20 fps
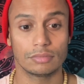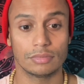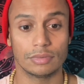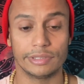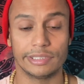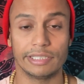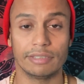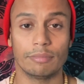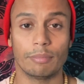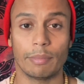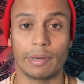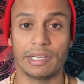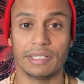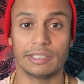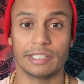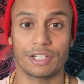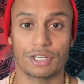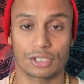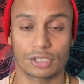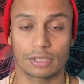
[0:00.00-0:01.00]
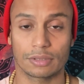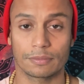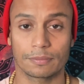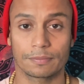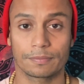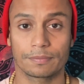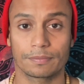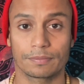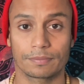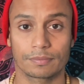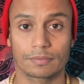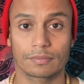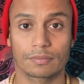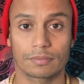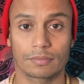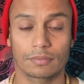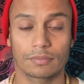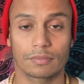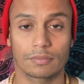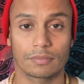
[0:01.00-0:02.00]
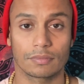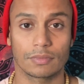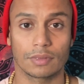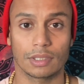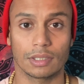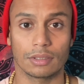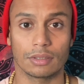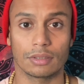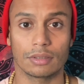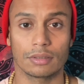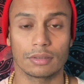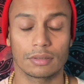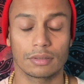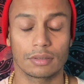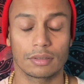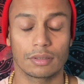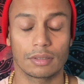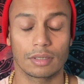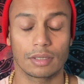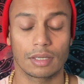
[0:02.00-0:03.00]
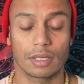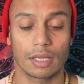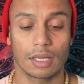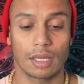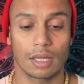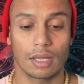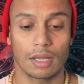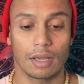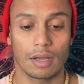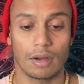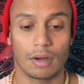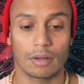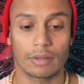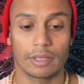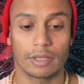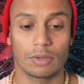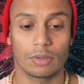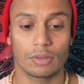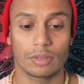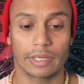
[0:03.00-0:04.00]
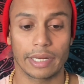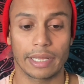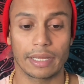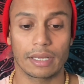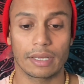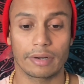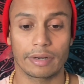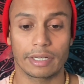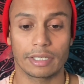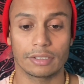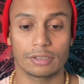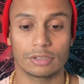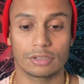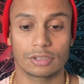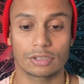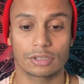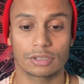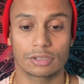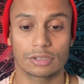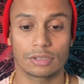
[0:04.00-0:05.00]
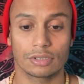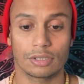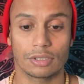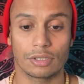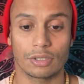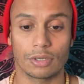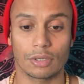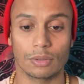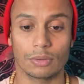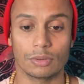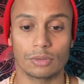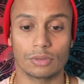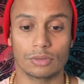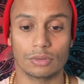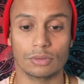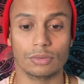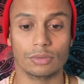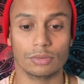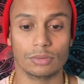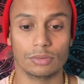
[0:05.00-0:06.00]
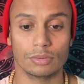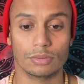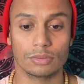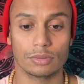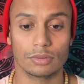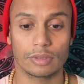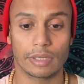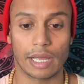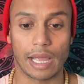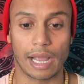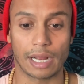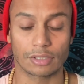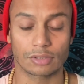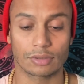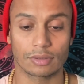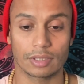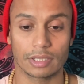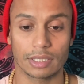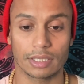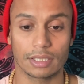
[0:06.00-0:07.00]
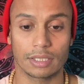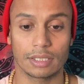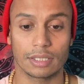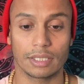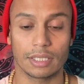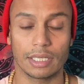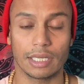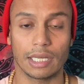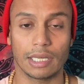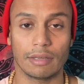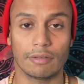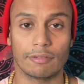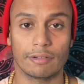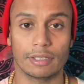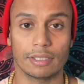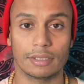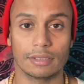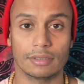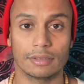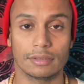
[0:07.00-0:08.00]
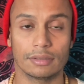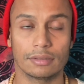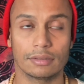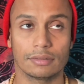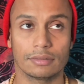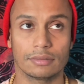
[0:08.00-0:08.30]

deep meditation, you know, or they don't encourage you to actually even